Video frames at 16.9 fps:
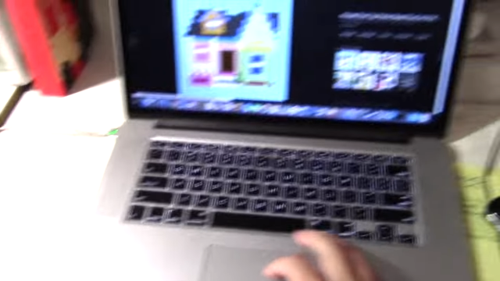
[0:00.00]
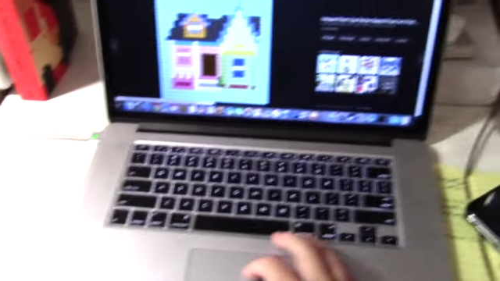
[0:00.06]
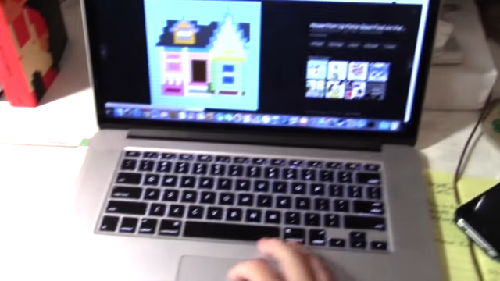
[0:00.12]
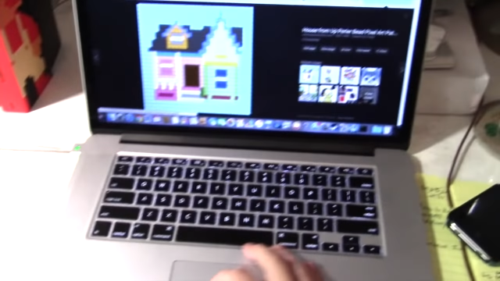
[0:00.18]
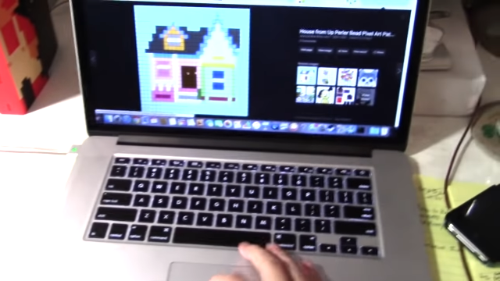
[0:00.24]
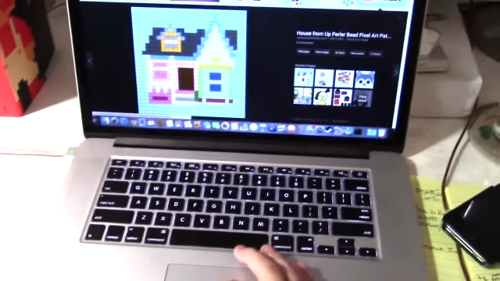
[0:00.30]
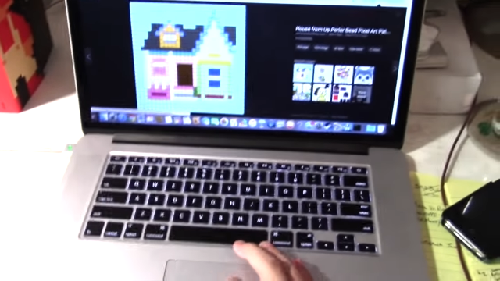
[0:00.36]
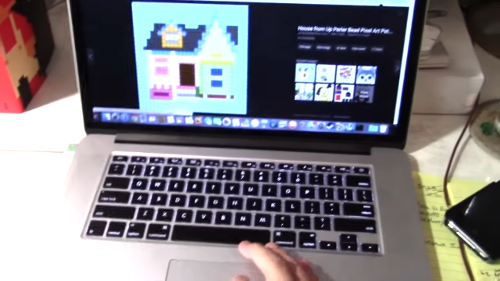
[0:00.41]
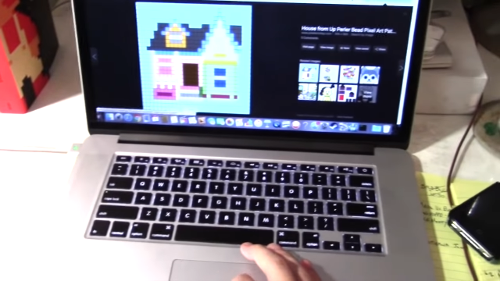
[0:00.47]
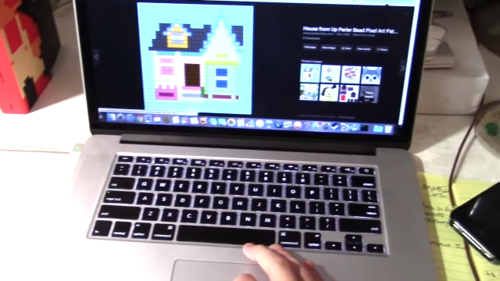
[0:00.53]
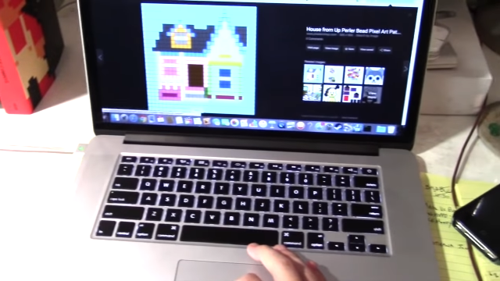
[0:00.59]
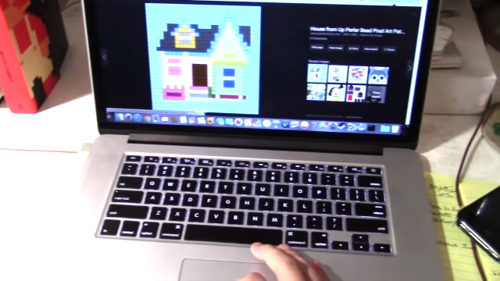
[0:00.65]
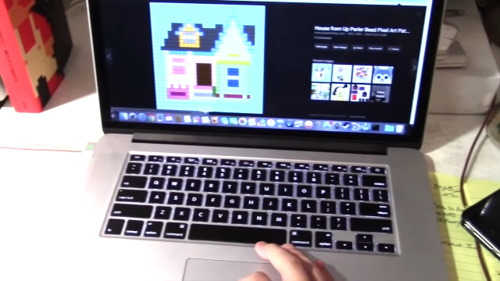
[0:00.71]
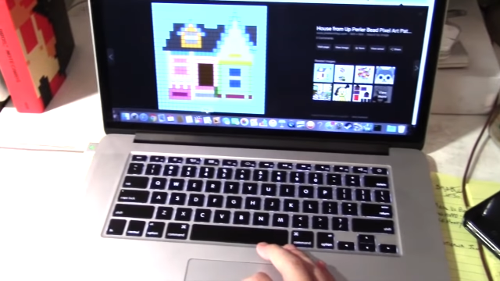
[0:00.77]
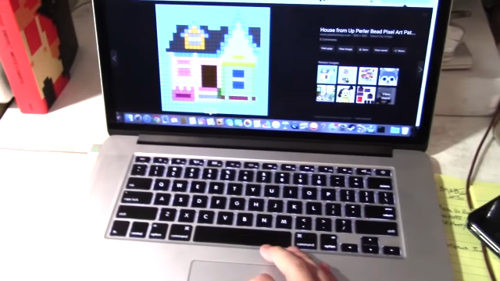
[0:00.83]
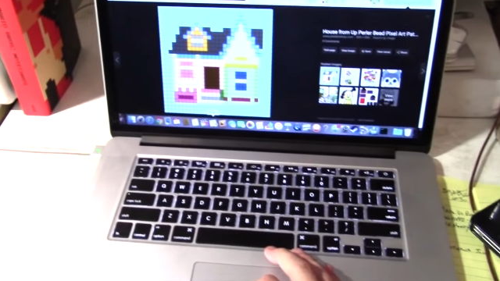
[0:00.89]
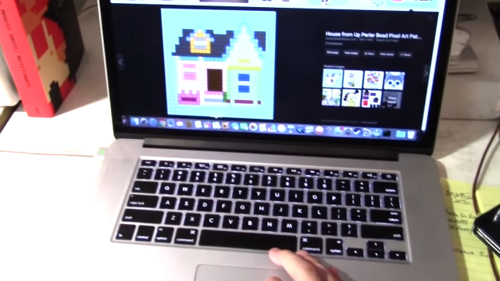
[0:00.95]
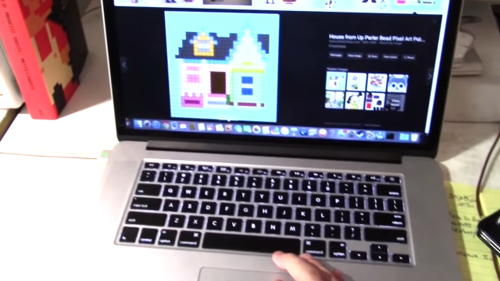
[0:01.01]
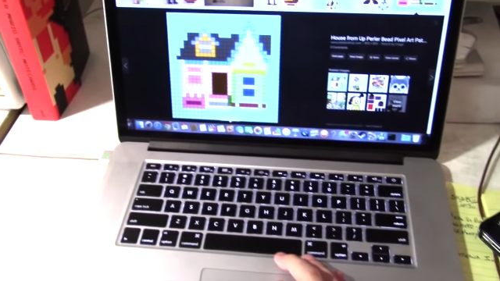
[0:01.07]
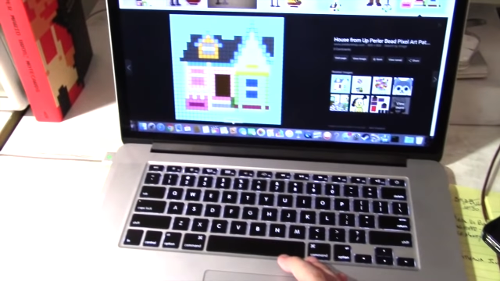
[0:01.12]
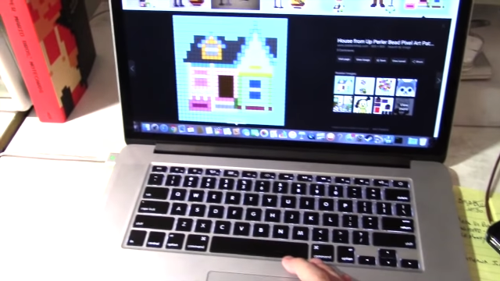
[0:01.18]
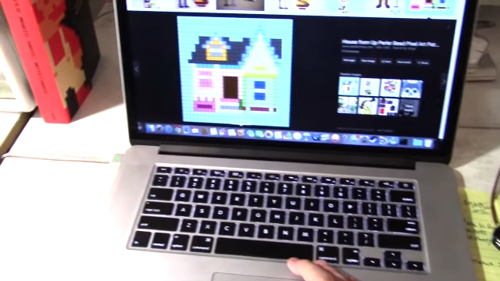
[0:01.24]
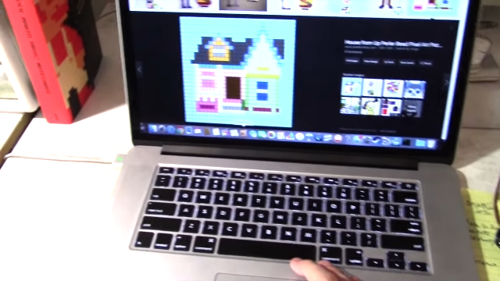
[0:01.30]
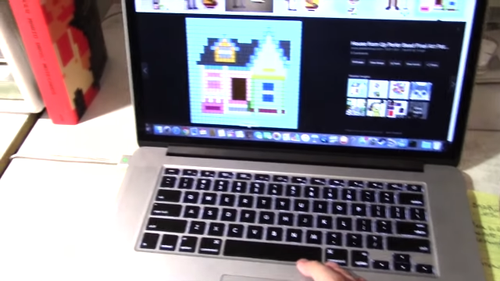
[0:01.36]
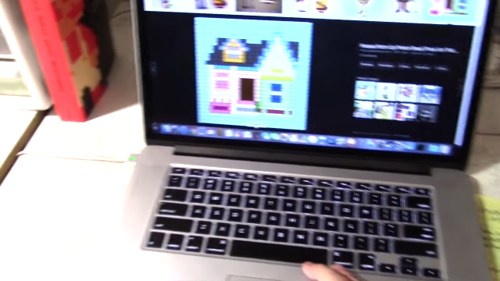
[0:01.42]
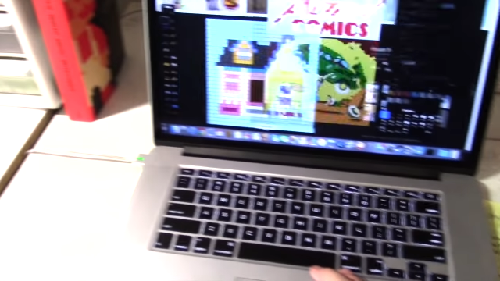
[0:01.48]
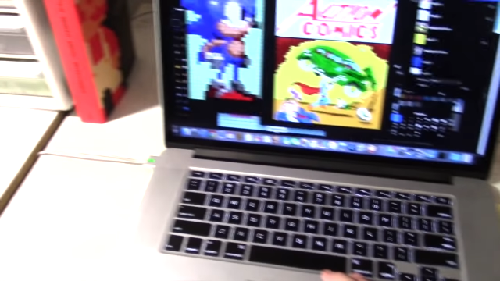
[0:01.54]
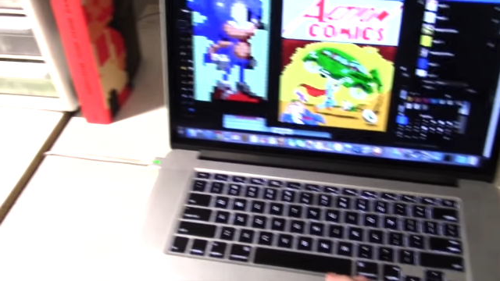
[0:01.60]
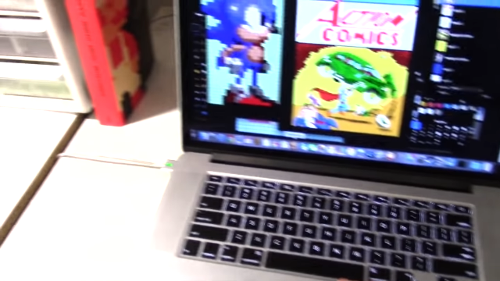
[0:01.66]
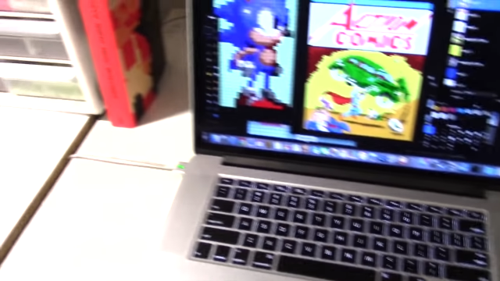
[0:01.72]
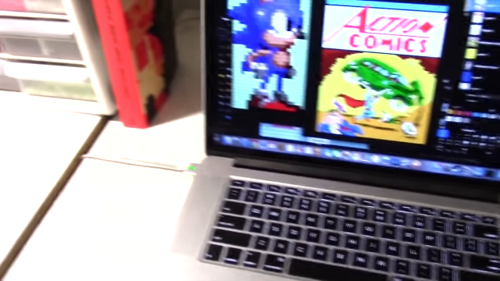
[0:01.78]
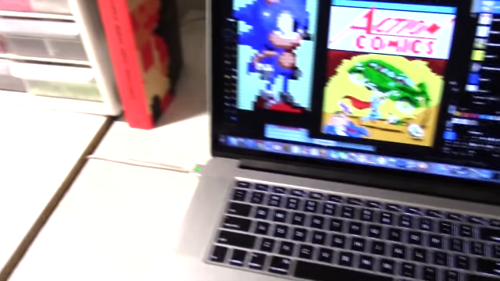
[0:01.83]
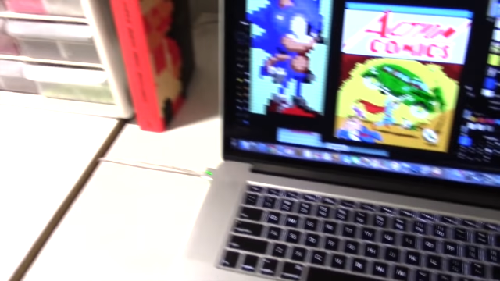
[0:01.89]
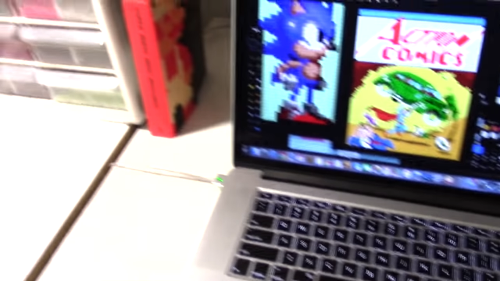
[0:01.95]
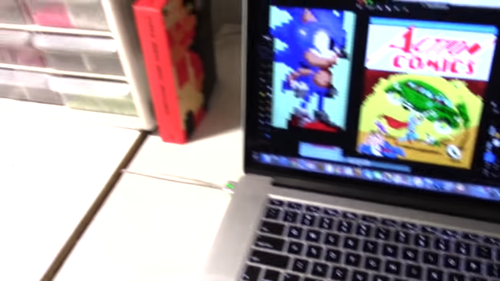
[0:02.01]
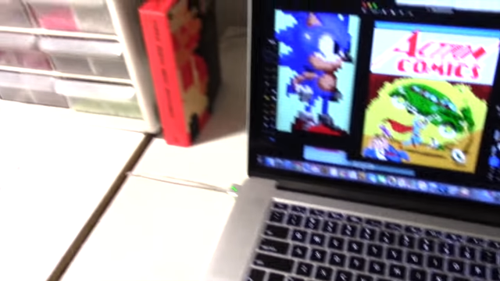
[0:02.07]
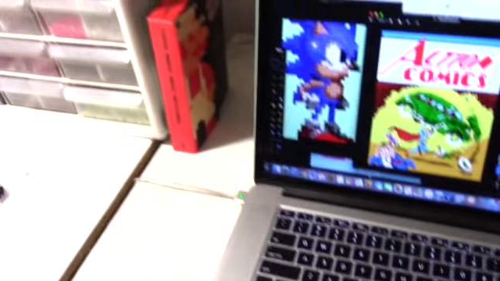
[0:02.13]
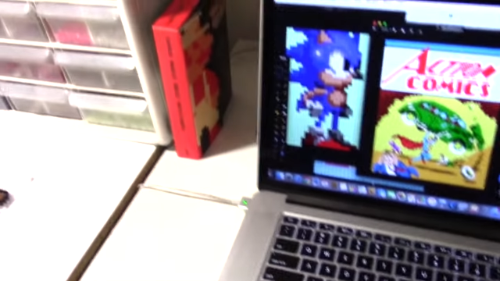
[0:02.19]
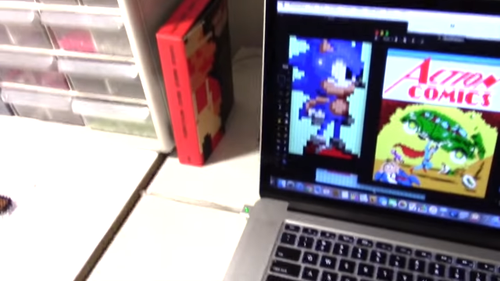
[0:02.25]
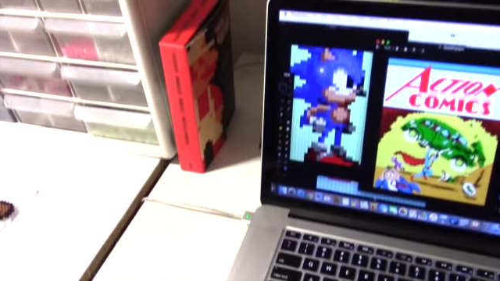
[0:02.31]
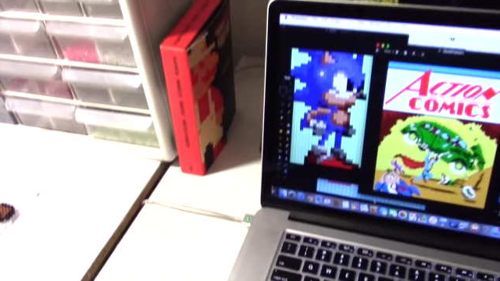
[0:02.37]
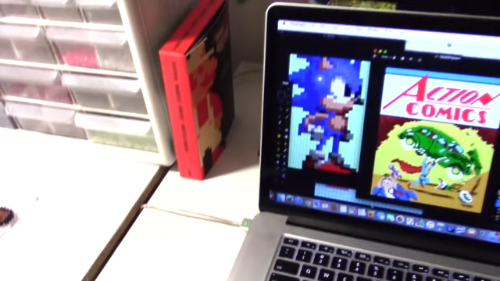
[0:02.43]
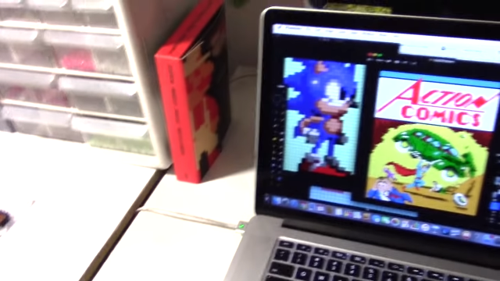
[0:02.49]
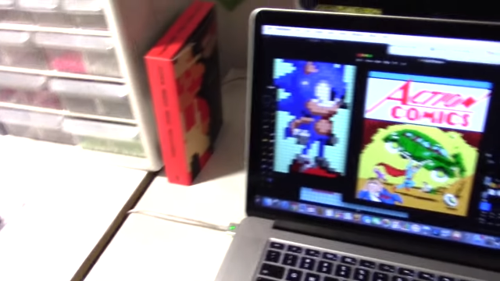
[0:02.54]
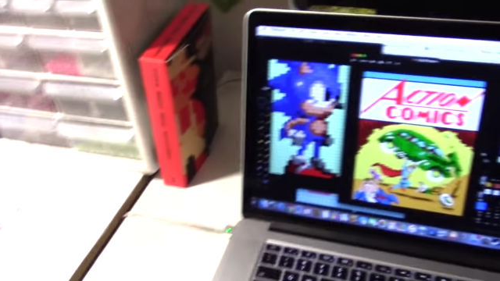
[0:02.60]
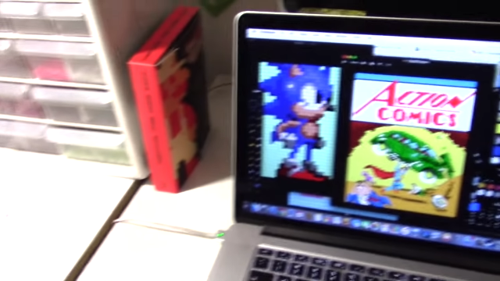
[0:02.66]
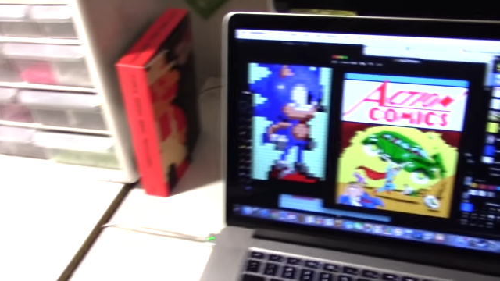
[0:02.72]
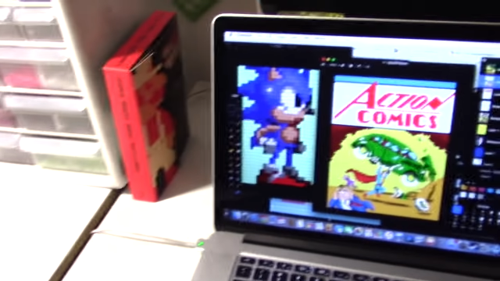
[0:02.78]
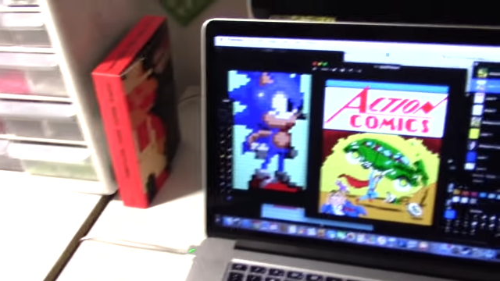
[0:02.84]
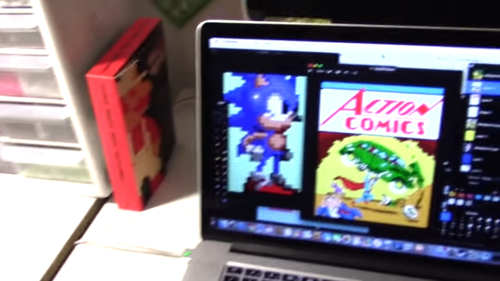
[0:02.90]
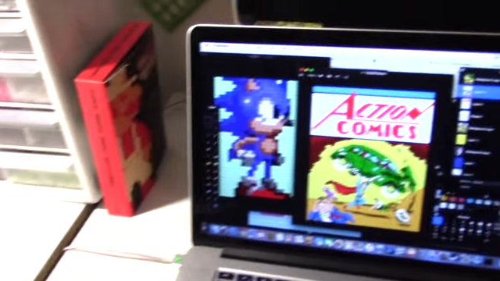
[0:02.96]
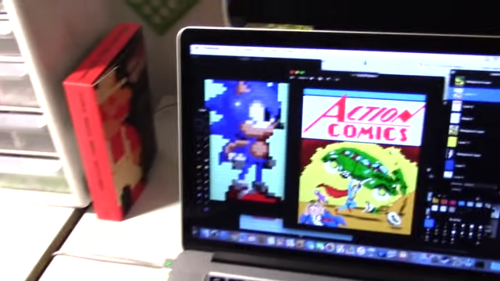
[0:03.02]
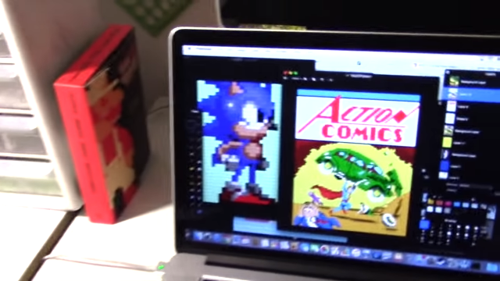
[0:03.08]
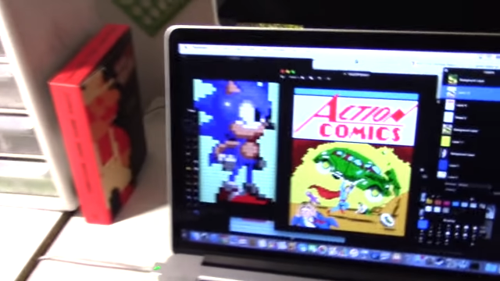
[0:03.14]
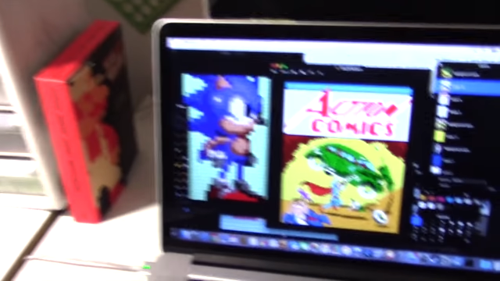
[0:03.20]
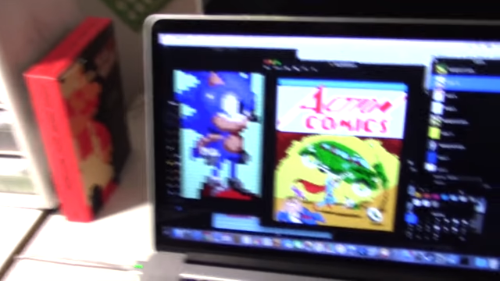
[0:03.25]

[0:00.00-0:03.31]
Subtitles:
Nobody's mouth can be seen.